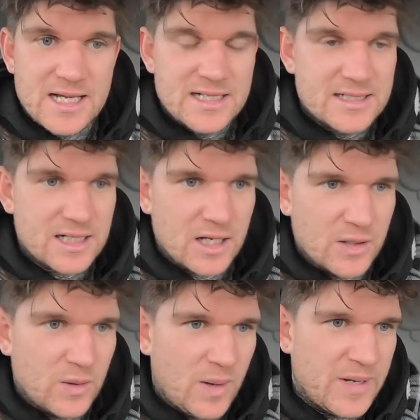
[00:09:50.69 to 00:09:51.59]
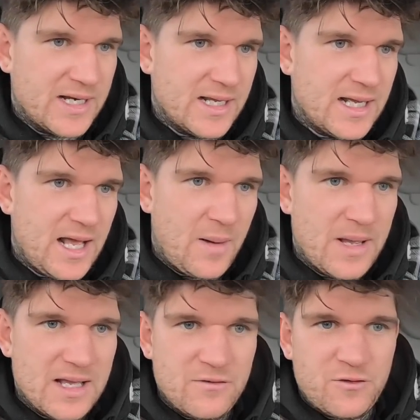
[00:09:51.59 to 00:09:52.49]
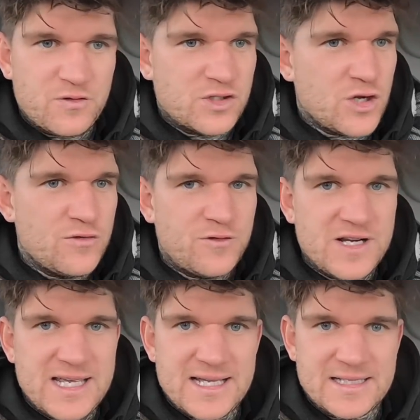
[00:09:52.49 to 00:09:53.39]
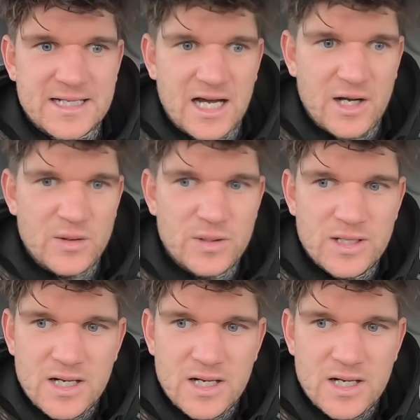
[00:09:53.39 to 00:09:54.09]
So I mean 2-3 years ago,